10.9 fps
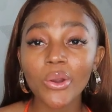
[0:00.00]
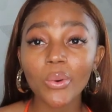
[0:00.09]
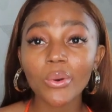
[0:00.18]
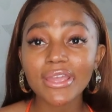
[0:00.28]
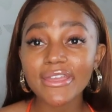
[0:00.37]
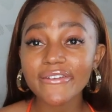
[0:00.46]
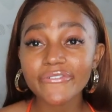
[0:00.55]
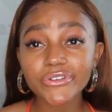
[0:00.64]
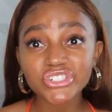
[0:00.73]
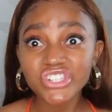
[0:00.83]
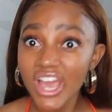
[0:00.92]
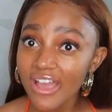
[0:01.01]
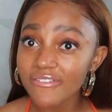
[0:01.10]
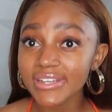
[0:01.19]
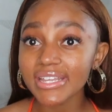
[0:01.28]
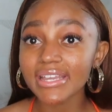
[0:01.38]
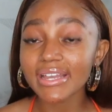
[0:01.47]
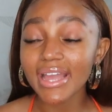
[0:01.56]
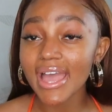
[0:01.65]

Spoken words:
or if you're traveling